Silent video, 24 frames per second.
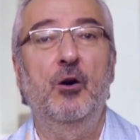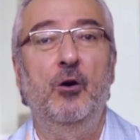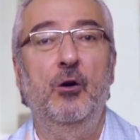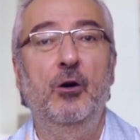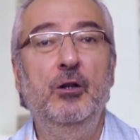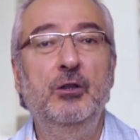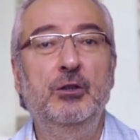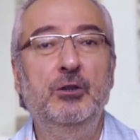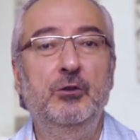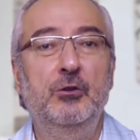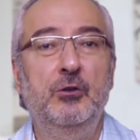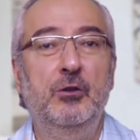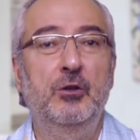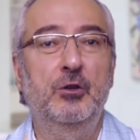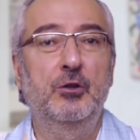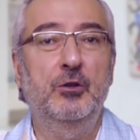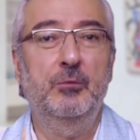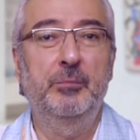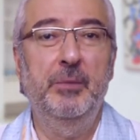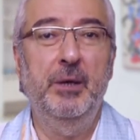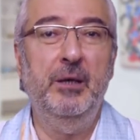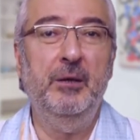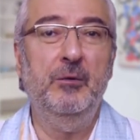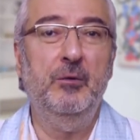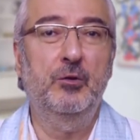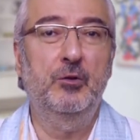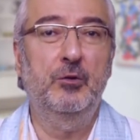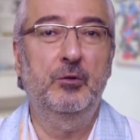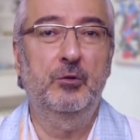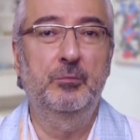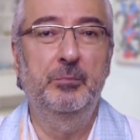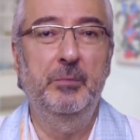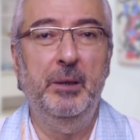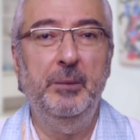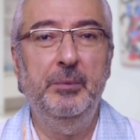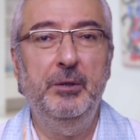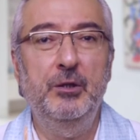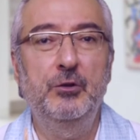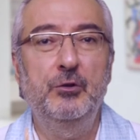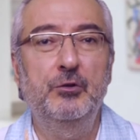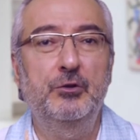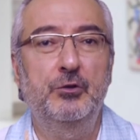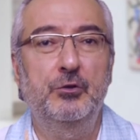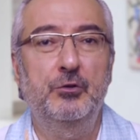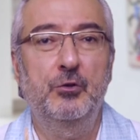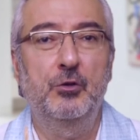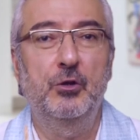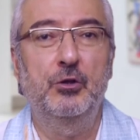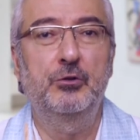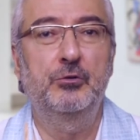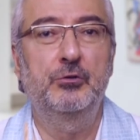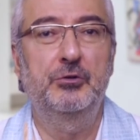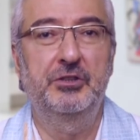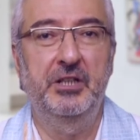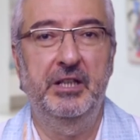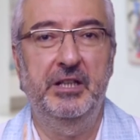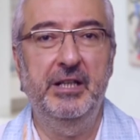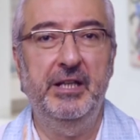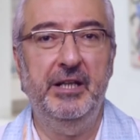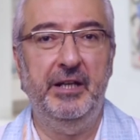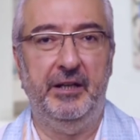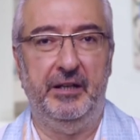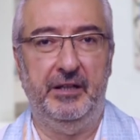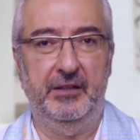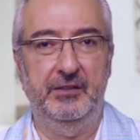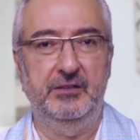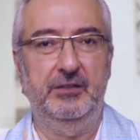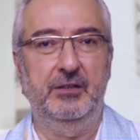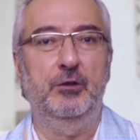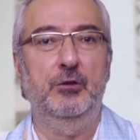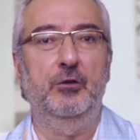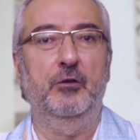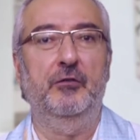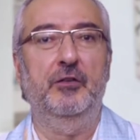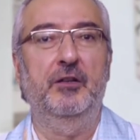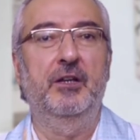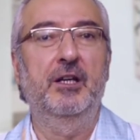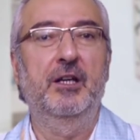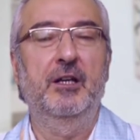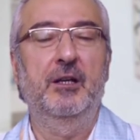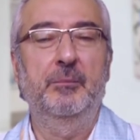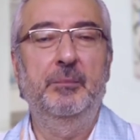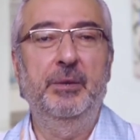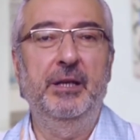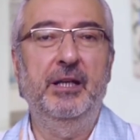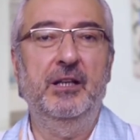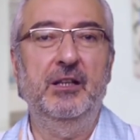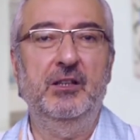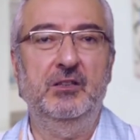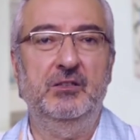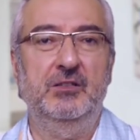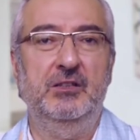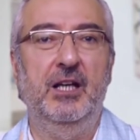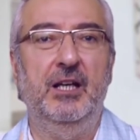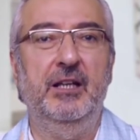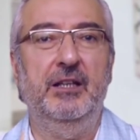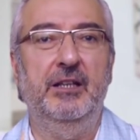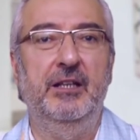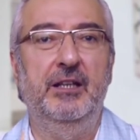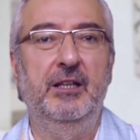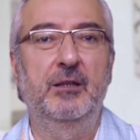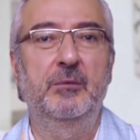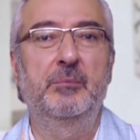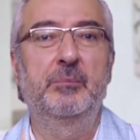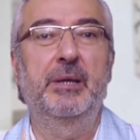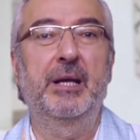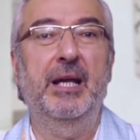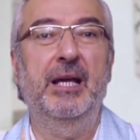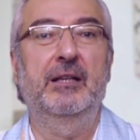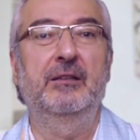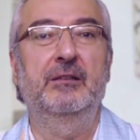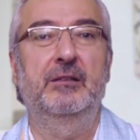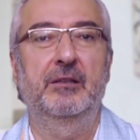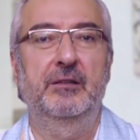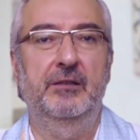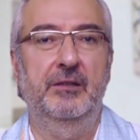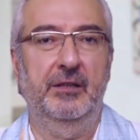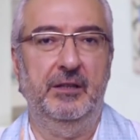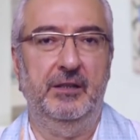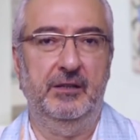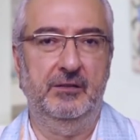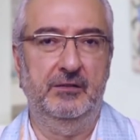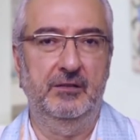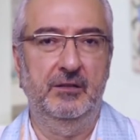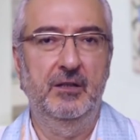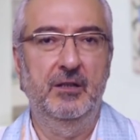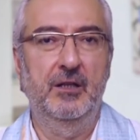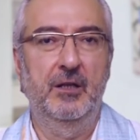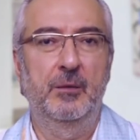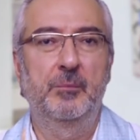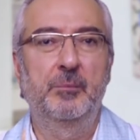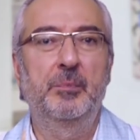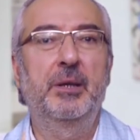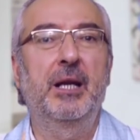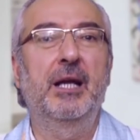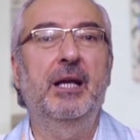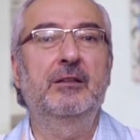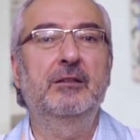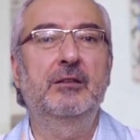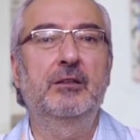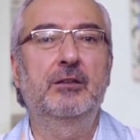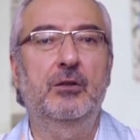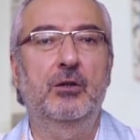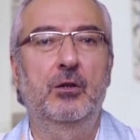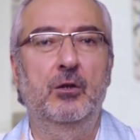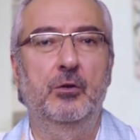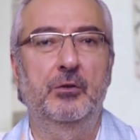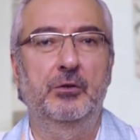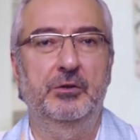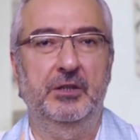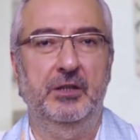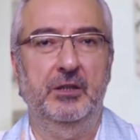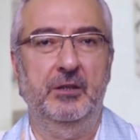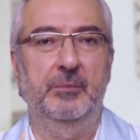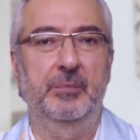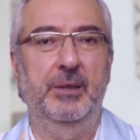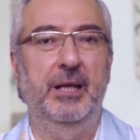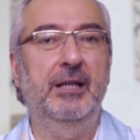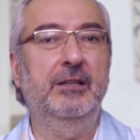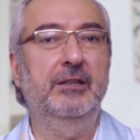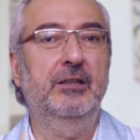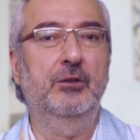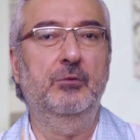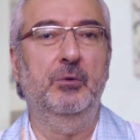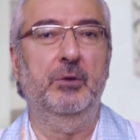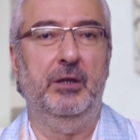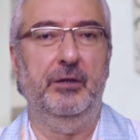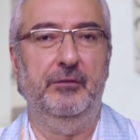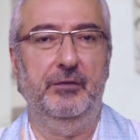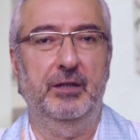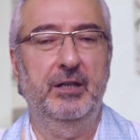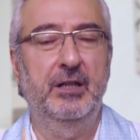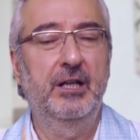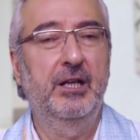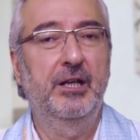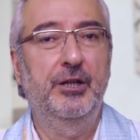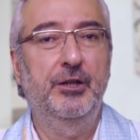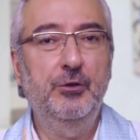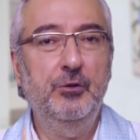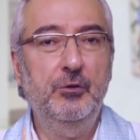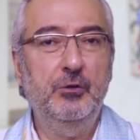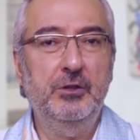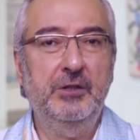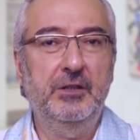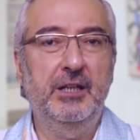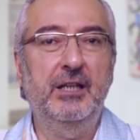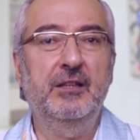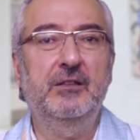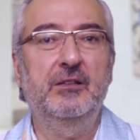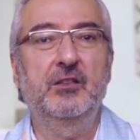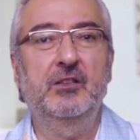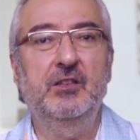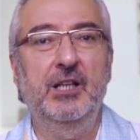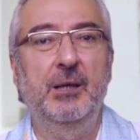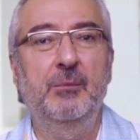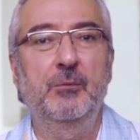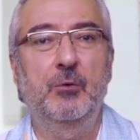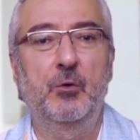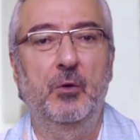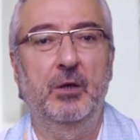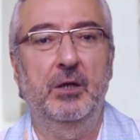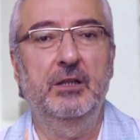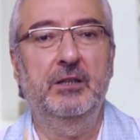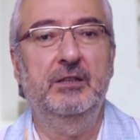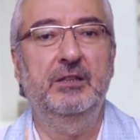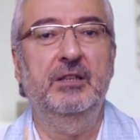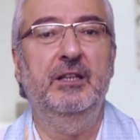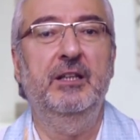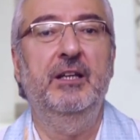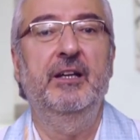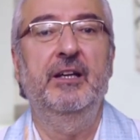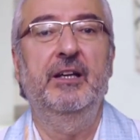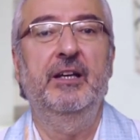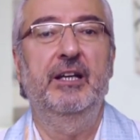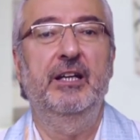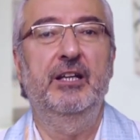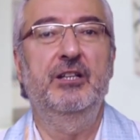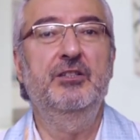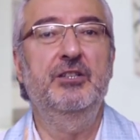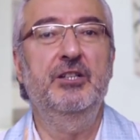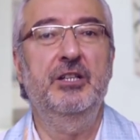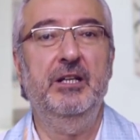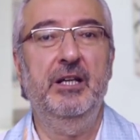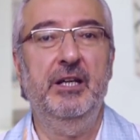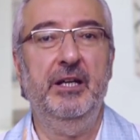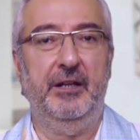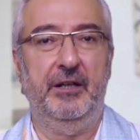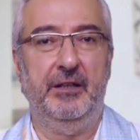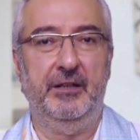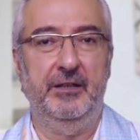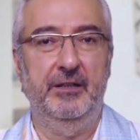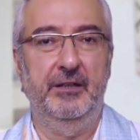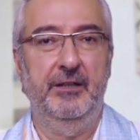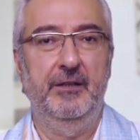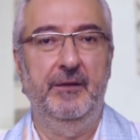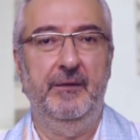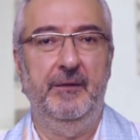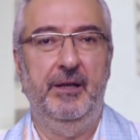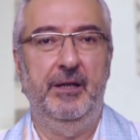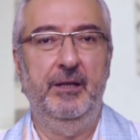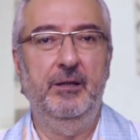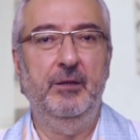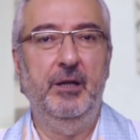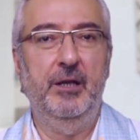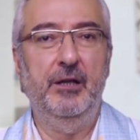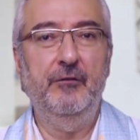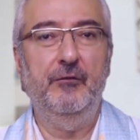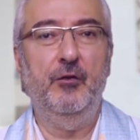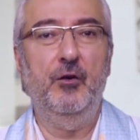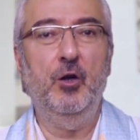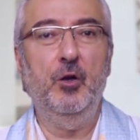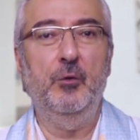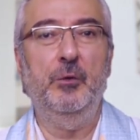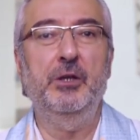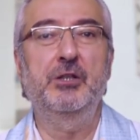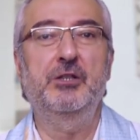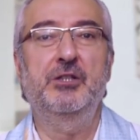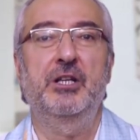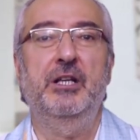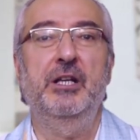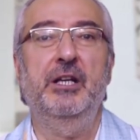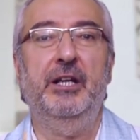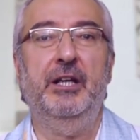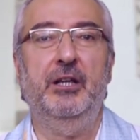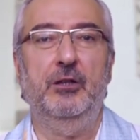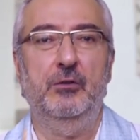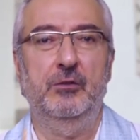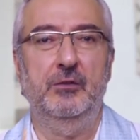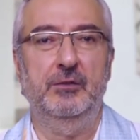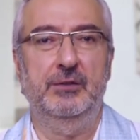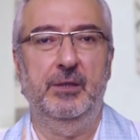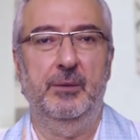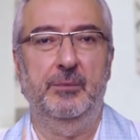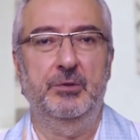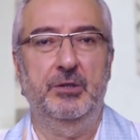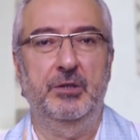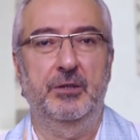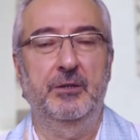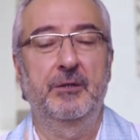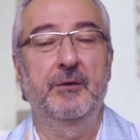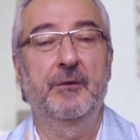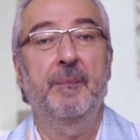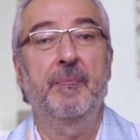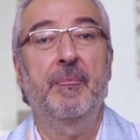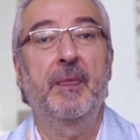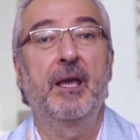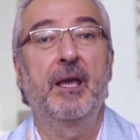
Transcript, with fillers: Also, may, maybe you should go to generic instead of being stuck in branded things, branded clothing, branded whatever. You could get the same quality in generic in, in following generic consumption.